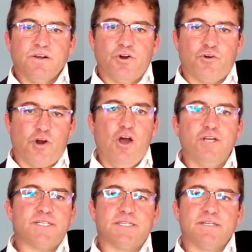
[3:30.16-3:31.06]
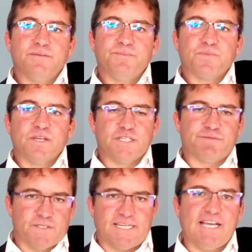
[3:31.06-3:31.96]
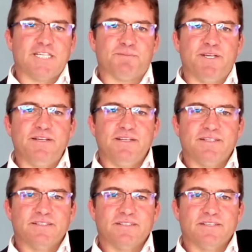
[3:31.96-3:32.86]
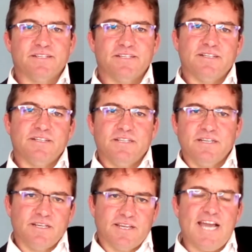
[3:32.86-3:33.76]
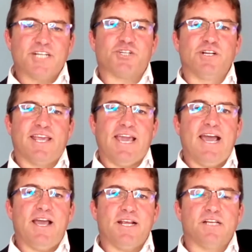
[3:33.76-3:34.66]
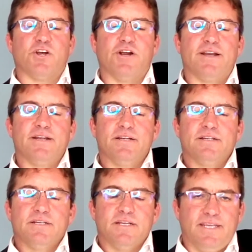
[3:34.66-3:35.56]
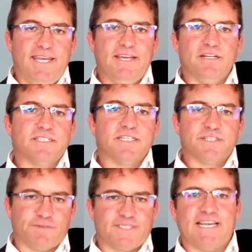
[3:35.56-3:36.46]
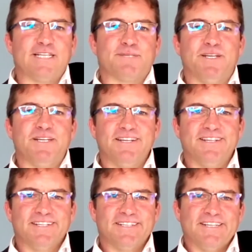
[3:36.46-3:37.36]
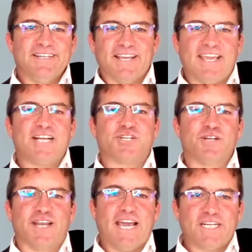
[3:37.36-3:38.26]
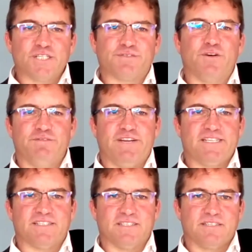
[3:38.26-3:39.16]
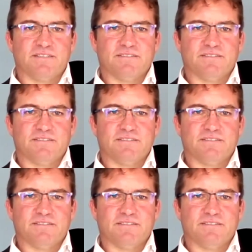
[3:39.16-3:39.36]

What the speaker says: Gross is for salesmen. Cash on cash, yield is for salesmen. Cash on cash is for investors.